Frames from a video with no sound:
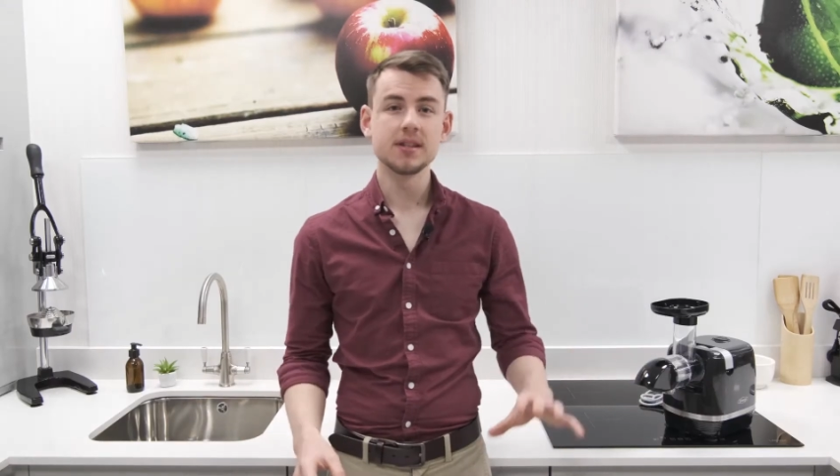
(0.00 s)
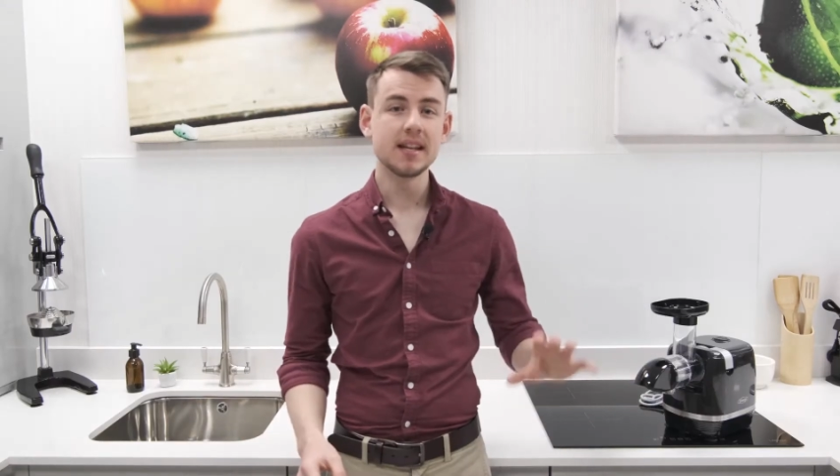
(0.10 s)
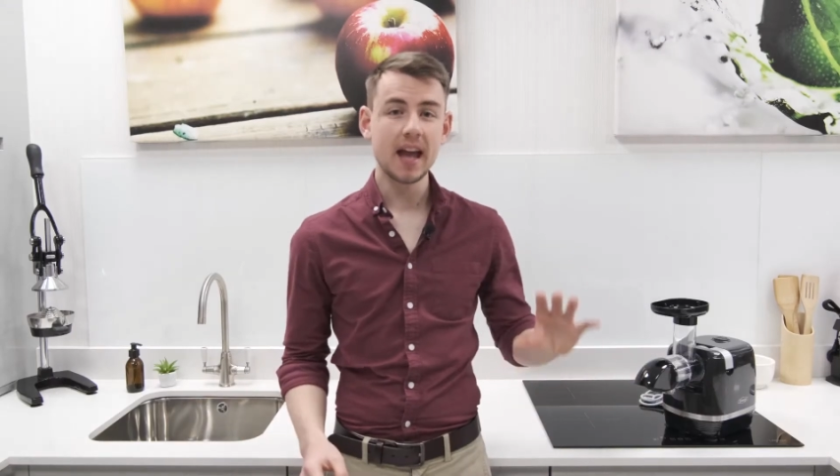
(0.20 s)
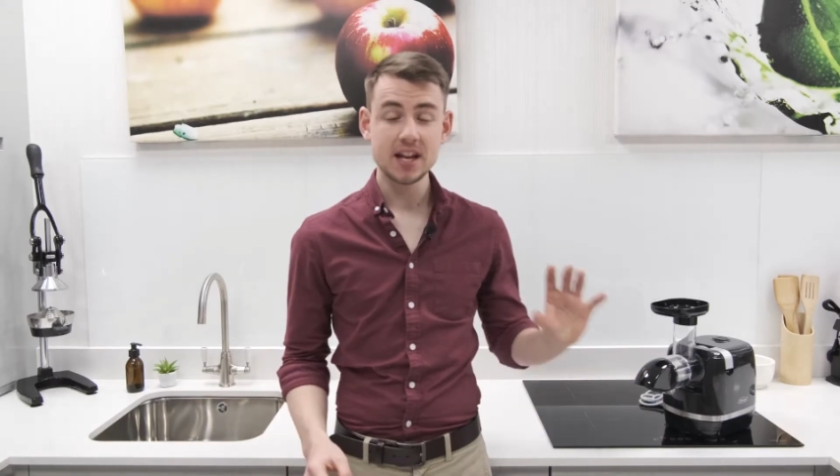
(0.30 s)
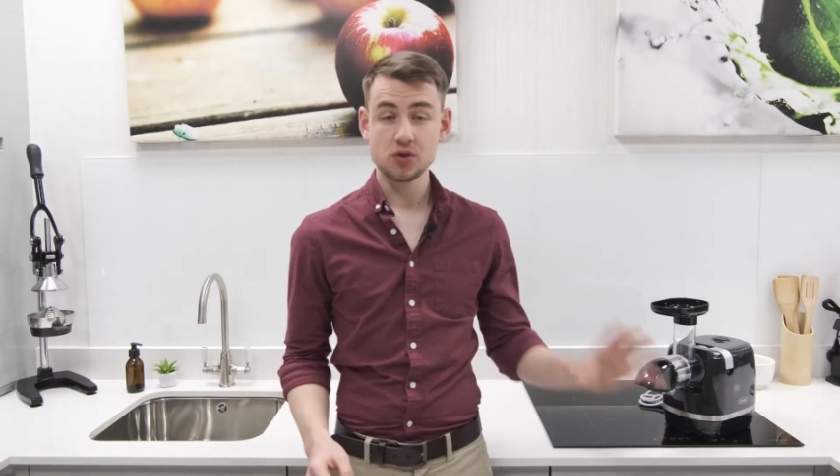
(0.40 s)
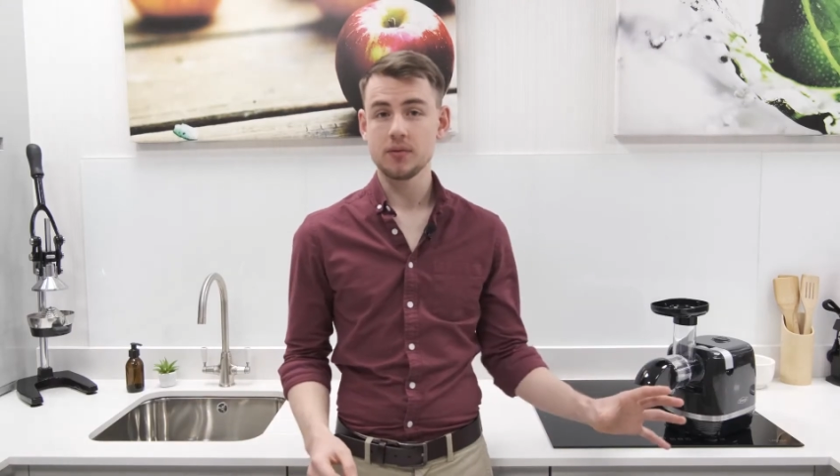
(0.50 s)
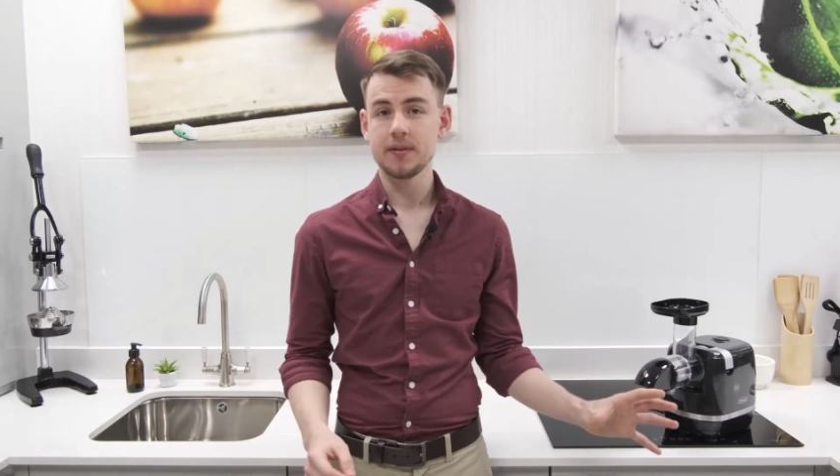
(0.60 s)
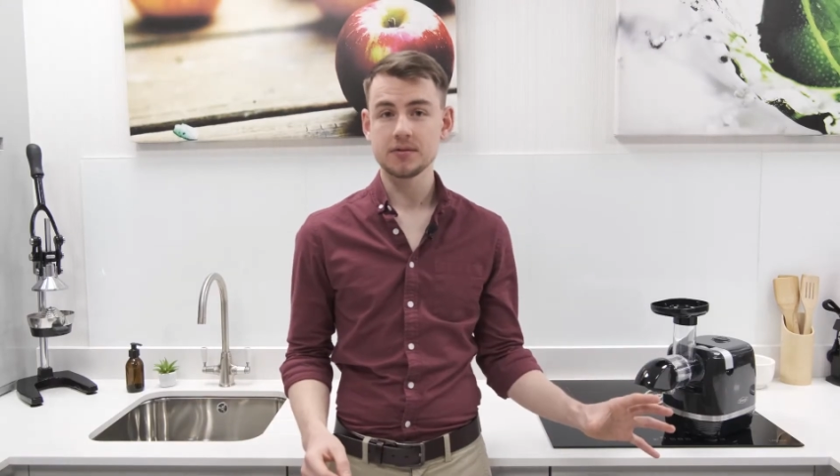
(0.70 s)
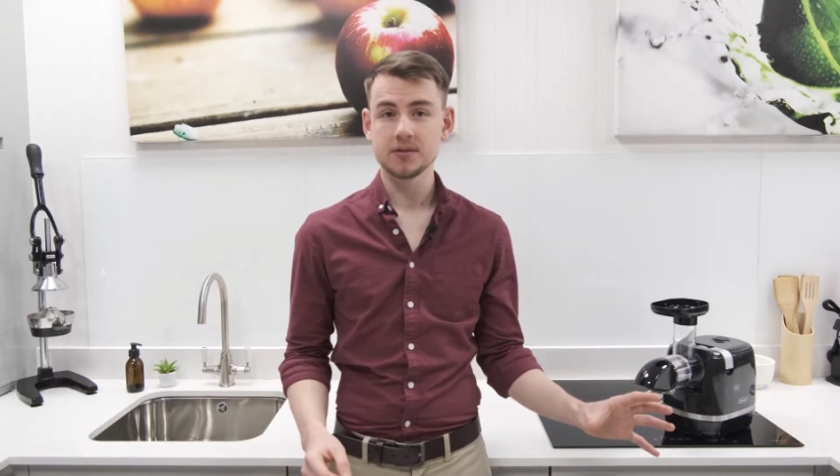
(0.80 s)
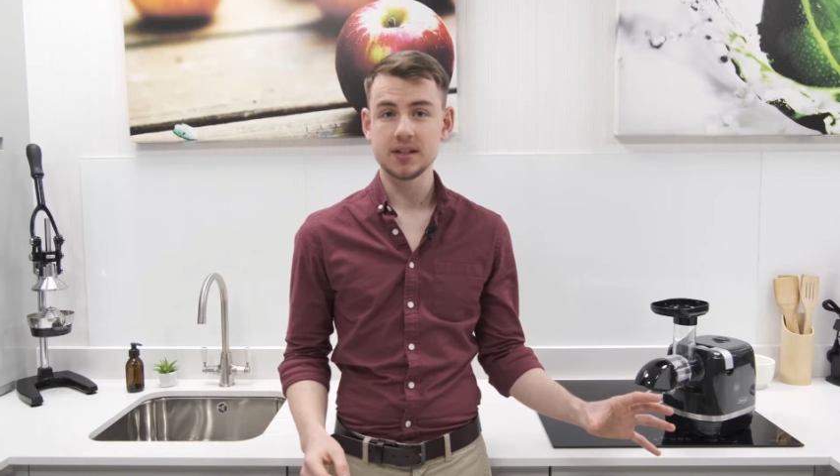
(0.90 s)
the
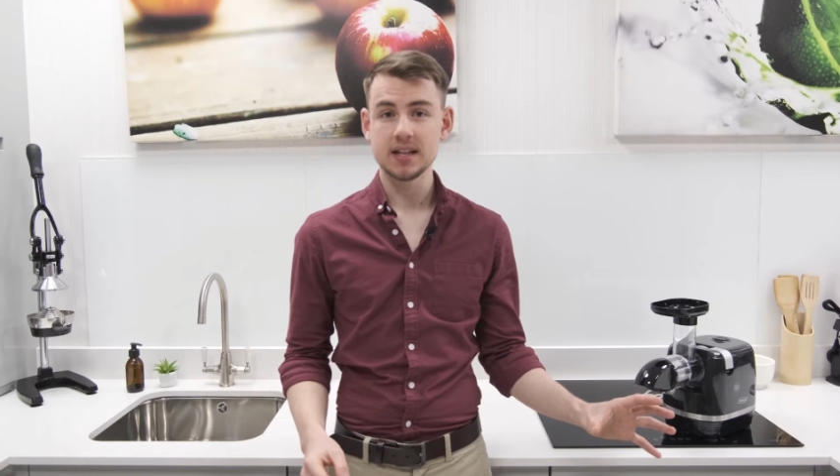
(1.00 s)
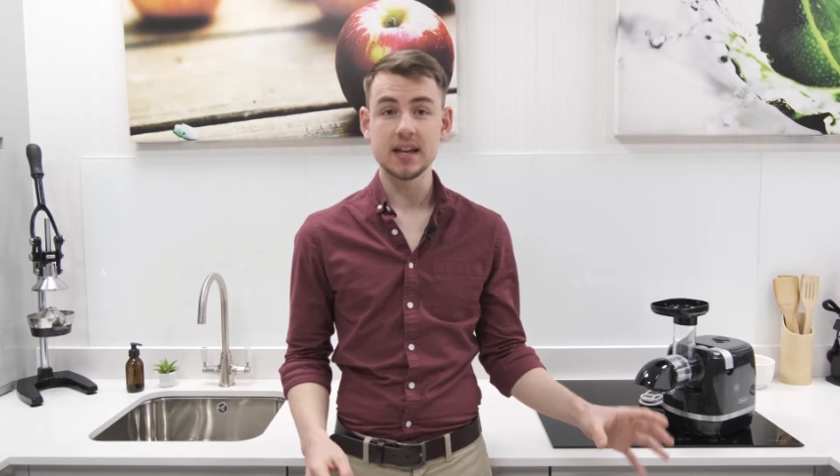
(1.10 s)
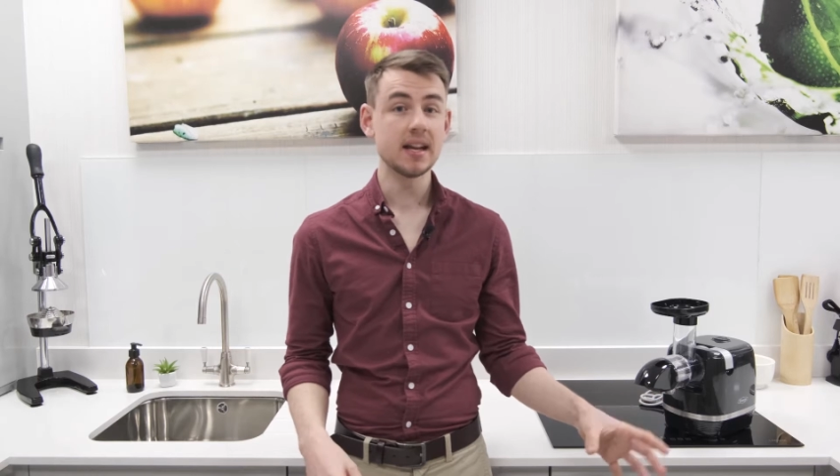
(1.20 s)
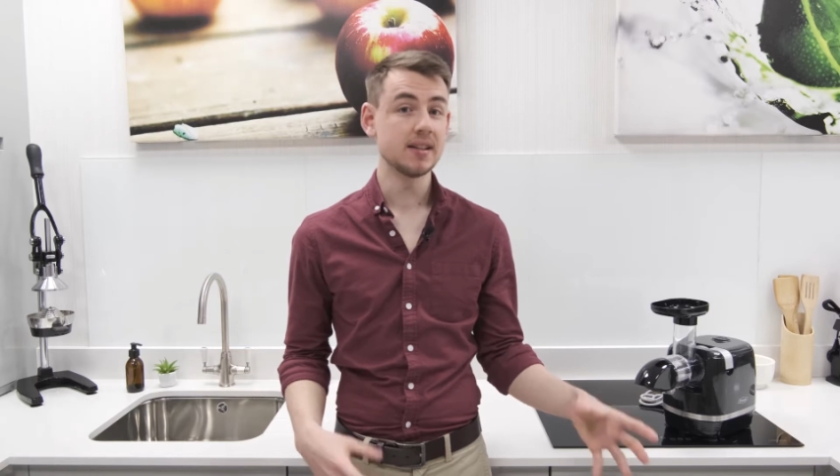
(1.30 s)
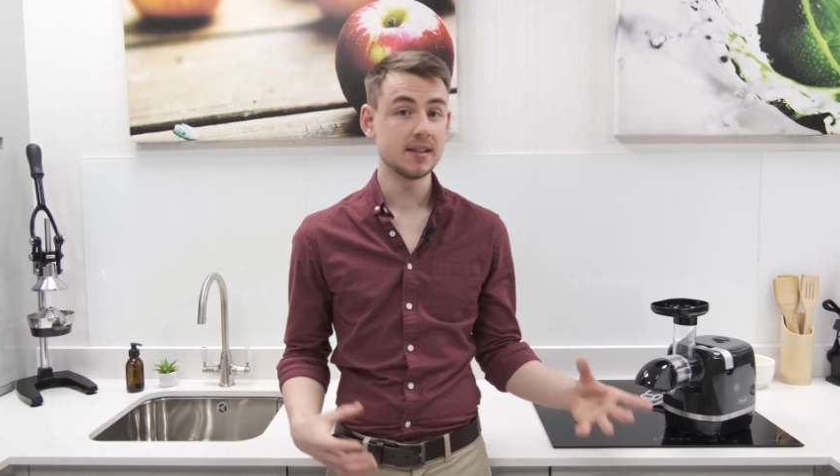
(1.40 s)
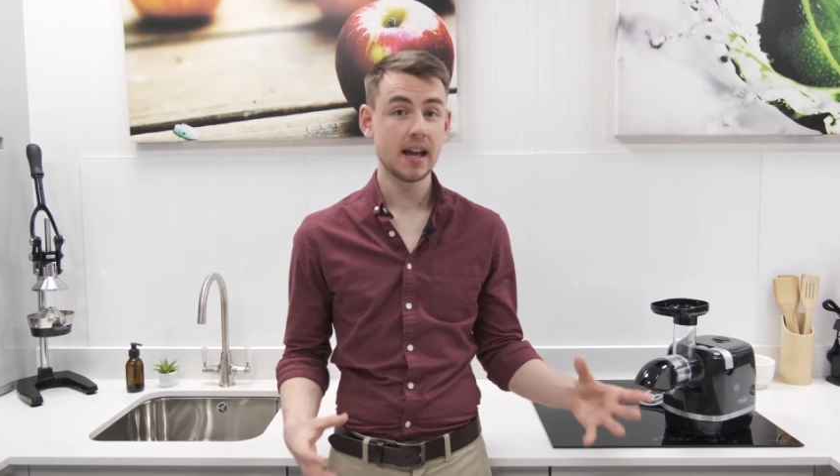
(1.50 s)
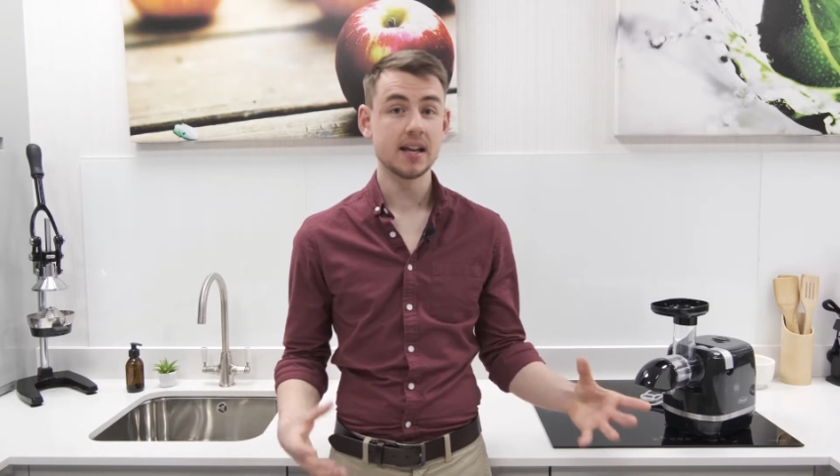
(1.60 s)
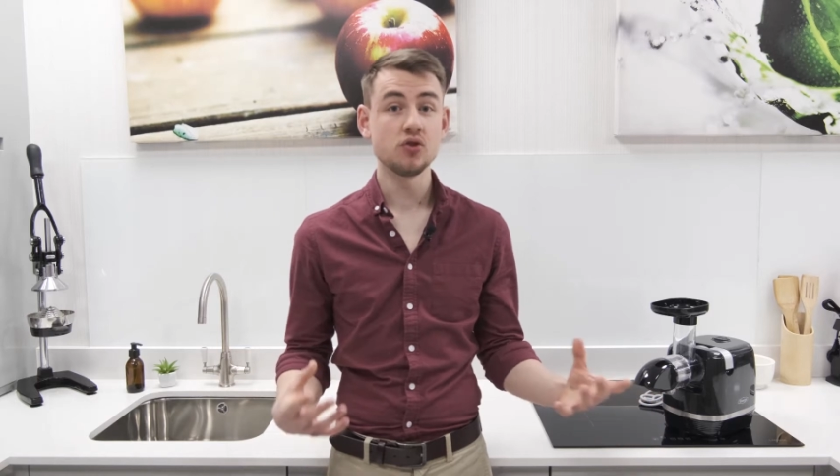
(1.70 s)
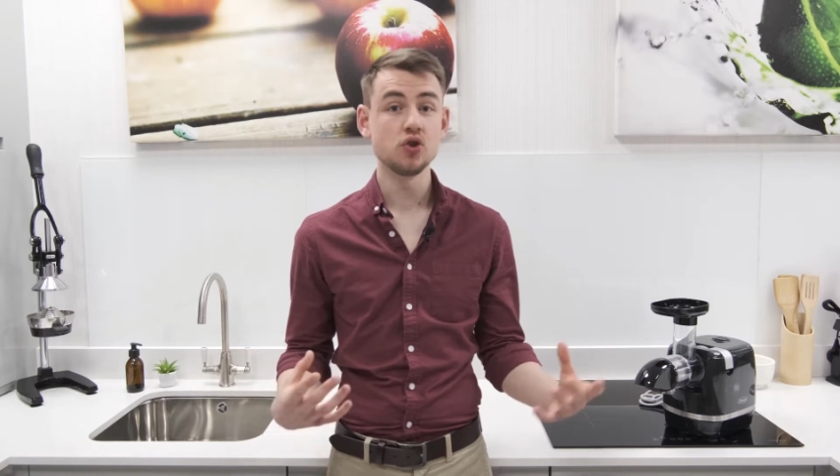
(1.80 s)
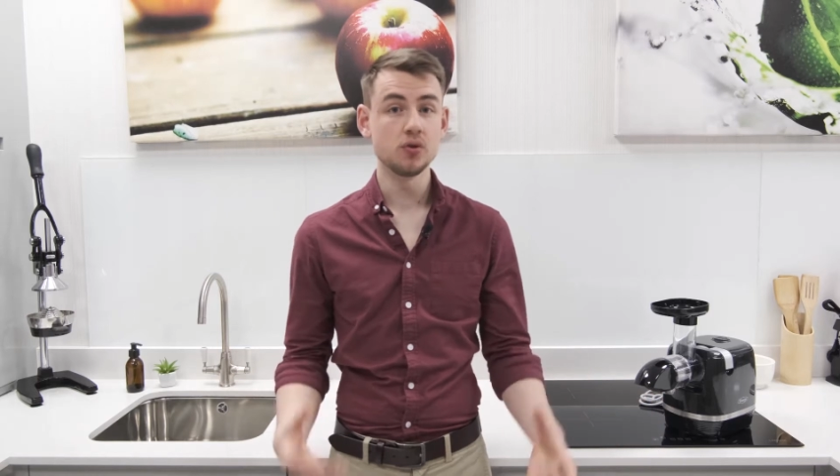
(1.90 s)
H3000D is
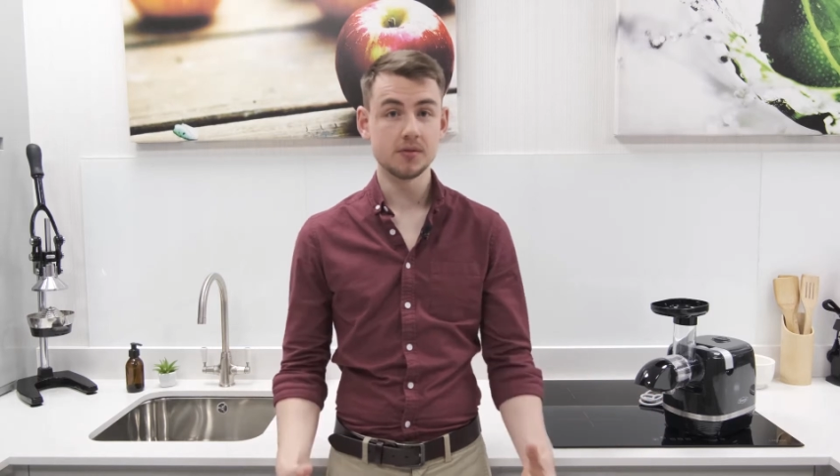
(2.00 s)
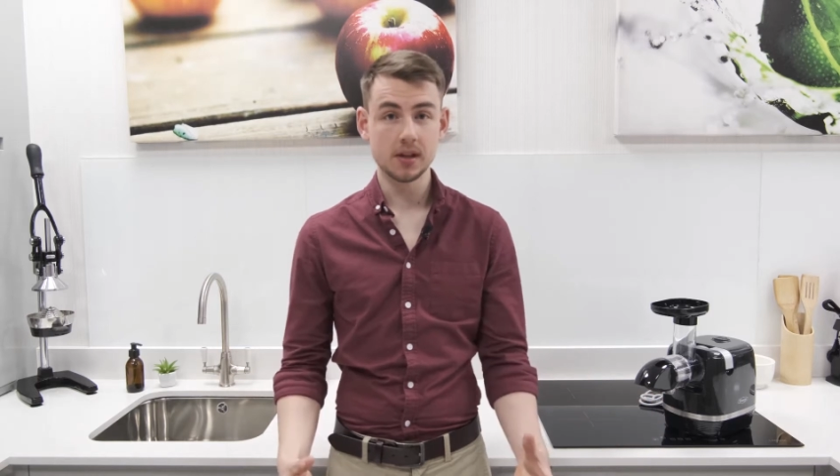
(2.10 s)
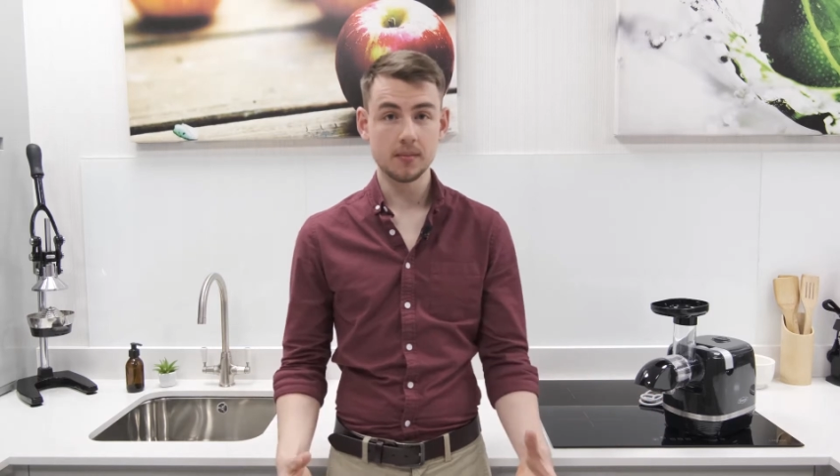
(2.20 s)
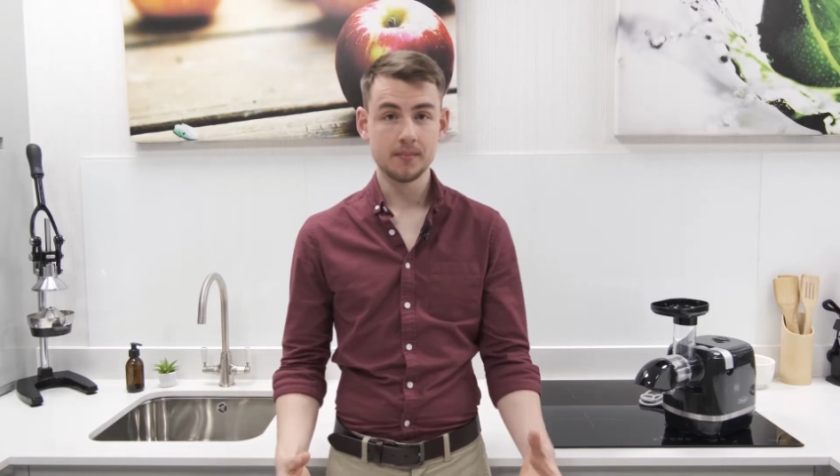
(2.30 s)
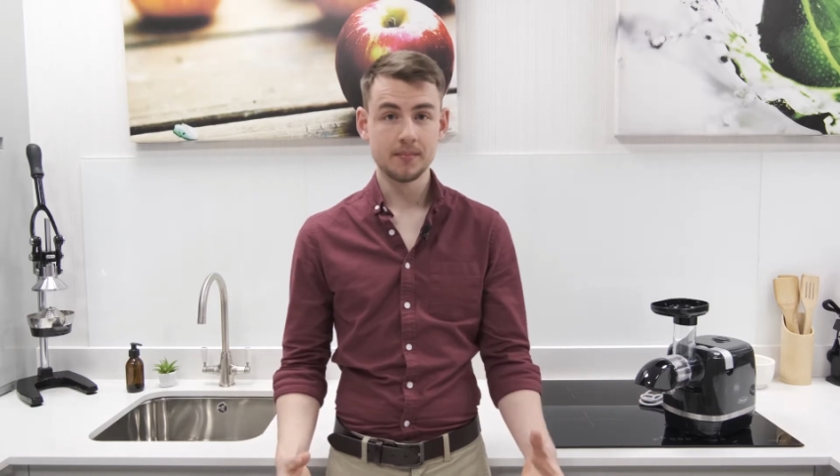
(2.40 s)
a juicer.